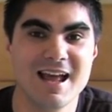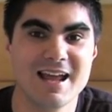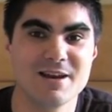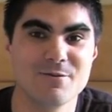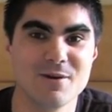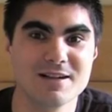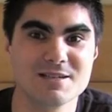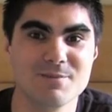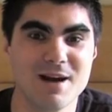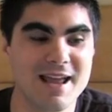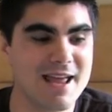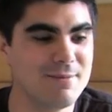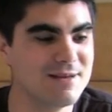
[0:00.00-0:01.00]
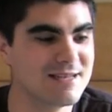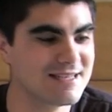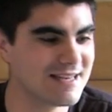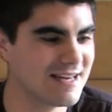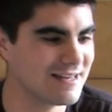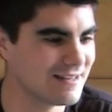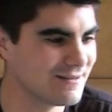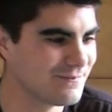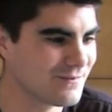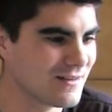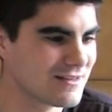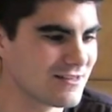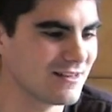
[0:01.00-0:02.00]
It runs my MSN.
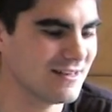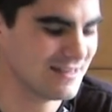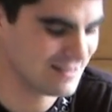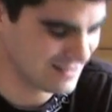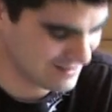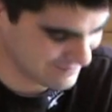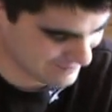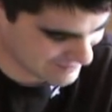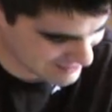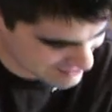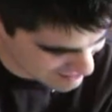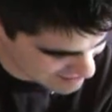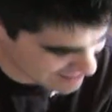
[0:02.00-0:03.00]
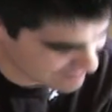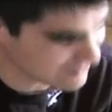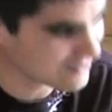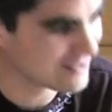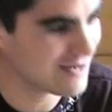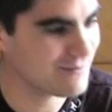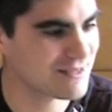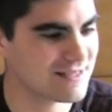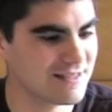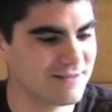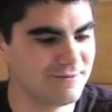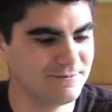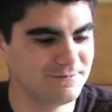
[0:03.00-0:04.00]
So let's just have a look at
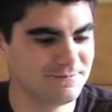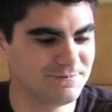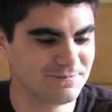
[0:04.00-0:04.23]
MSN.